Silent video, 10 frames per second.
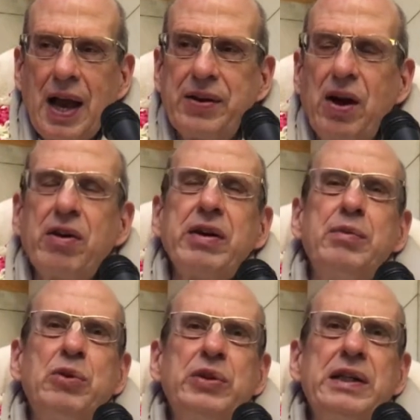And
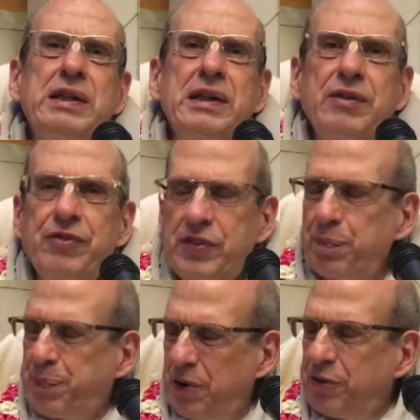Narada Muni lived the
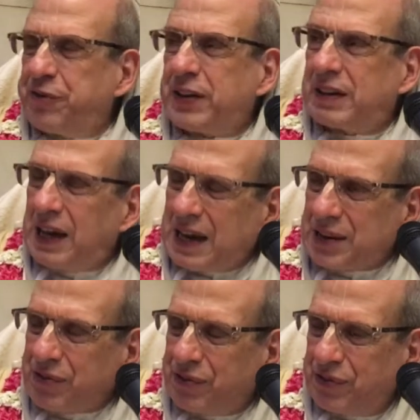perfect
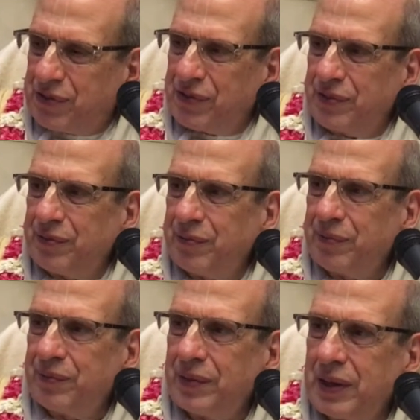life,
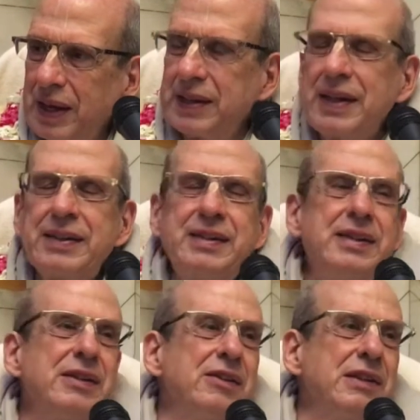an
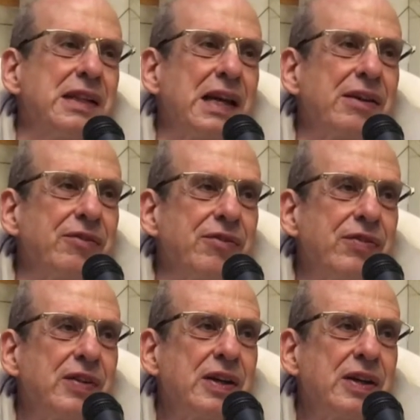ideal life.